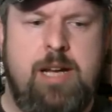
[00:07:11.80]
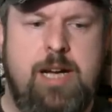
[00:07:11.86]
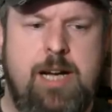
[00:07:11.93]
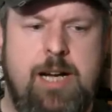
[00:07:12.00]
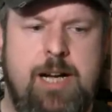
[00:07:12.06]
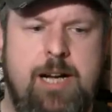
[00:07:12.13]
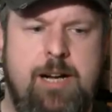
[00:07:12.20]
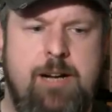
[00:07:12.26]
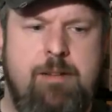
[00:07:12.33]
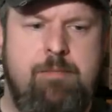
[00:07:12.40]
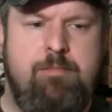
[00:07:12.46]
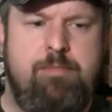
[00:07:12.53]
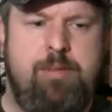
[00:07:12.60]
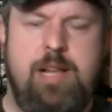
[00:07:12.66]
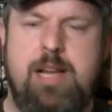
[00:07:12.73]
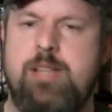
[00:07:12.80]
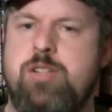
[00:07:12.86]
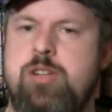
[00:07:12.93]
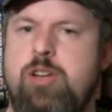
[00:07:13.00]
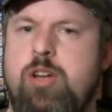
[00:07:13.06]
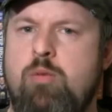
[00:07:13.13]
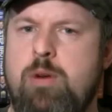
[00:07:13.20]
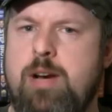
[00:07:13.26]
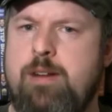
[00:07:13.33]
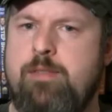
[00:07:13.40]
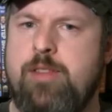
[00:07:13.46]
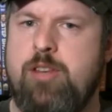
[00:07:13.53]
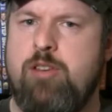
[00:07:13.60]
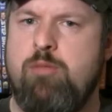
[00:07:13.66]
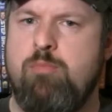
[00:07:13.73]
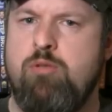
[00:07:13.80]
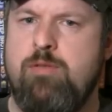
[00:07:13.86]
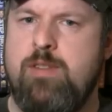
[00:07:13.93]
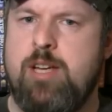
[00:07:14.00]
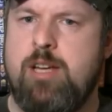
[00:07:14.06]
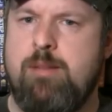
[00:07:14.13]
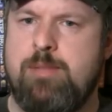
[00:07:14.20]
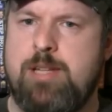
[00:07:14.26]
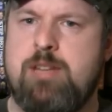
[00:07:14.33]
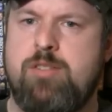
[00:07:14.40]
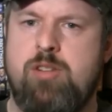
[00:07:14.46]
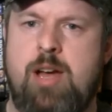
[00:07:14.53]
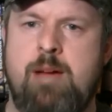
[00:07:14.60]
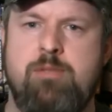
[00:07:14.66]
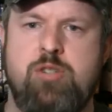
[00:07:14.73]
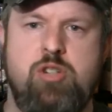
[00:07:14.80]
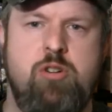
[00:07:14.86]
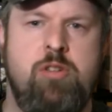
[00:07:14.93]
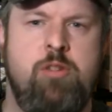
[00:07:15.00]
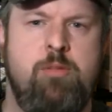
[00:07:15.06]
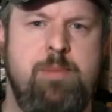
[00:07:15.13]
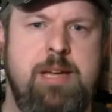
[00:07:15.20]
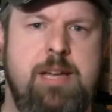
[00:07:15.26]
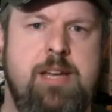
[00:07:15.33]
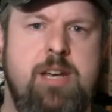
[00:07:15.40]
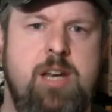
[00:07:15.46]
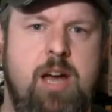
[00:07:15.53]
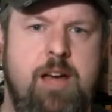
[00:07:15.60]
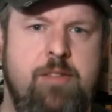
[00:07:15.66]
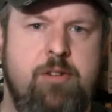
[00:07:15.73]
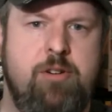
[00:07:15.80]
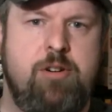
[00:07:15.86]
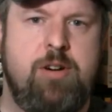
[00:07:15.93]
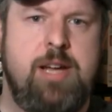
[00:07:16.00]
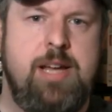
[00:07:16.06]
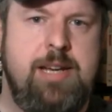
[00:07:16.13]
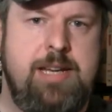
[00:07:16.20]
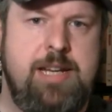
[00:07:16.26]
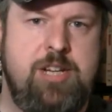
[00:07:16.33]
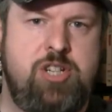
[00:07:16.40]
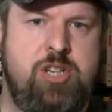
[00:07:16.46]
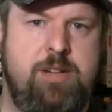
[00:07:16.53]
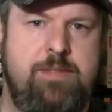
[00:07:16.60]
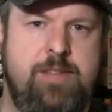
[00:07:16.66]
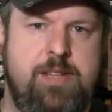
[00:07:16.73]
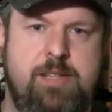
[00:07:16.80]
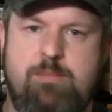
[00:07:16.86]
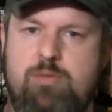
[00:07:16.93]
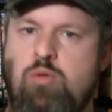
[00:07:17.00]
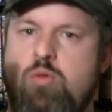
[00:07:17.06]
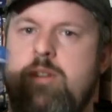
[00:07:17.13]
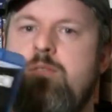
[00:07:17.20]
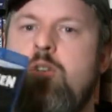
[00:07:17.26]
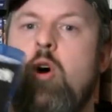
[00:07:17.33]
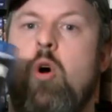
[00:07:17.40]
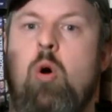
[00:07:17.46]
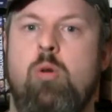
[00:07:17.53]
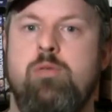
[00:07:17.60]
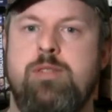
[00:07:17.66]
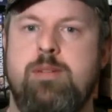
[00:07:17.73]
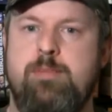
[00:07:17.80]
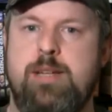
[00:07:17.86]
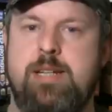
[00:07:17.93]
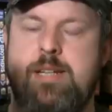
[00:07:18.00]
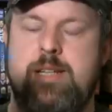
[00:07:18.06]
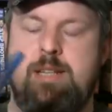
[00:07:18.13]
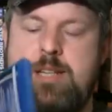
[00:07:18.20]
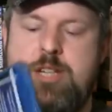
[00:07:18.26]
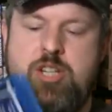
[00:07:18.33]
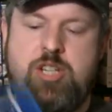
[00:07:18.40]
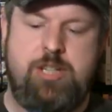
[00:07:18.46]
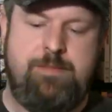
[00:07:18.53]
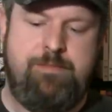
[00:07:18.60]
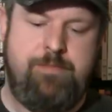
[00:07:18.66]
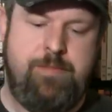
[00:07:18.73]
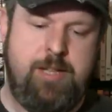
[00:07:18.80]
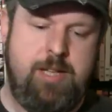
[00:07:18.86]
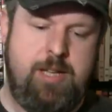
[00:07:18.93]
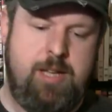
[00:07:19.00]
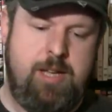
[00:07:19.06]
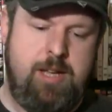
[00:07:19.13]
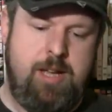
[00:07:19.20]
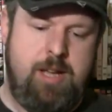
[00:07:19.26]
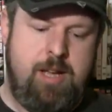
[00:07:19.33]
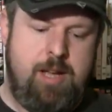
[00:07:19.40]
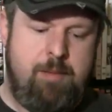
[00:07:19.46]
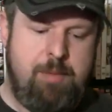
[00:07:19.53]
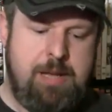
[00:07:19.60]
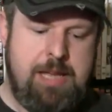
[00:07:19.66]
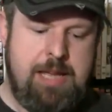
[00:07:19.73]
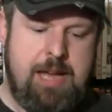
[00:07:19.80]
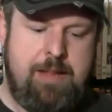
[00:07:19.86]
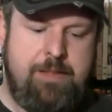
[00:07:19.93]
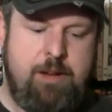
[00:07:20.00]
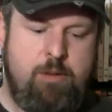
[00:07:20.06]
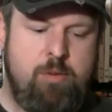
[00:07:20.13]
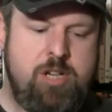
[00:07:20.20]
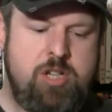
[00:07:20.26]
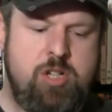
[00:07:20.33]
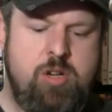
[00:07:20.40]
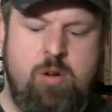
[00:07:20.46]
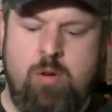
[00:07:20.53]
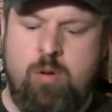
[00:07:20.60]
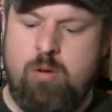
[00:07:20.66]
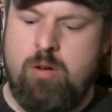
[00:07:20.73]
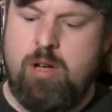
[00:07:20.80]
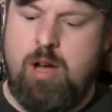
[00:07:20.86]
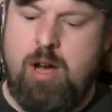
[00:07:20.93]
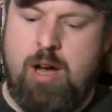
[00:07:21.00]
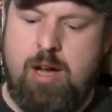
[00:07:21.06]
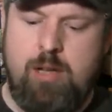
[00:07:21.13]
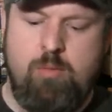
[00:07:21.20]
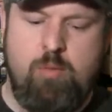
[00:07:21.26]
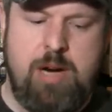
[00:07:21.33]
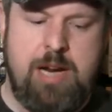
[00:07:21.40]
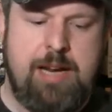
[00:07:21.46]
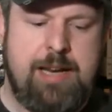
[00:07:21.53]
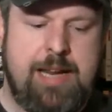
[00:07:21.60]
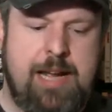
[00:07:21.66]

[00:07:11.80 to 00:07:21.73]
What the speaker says: Plus, you know, whenever the new movie comes out. So I'm sure there'll be another edition of this, some sort of ultimate edition. But yeah, the original Halloween.